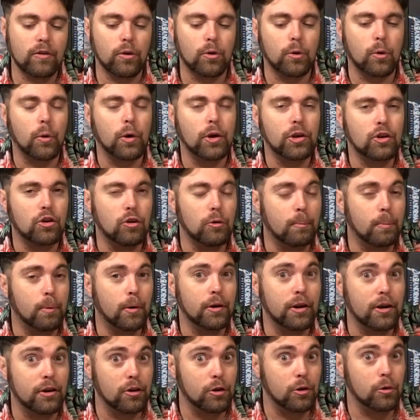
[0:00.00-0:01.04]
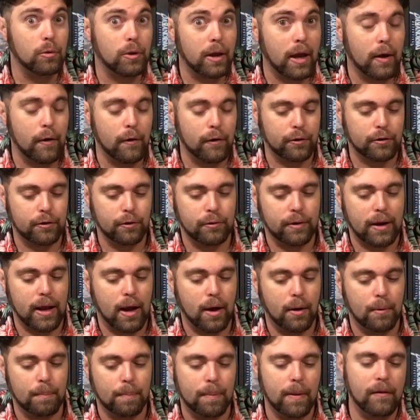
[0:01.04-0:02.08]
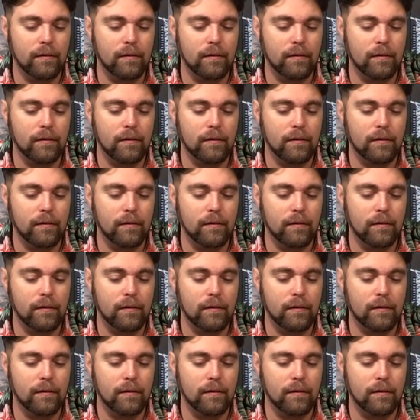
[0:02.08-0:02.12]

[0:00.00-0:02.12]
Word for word: you're going to put a new character down.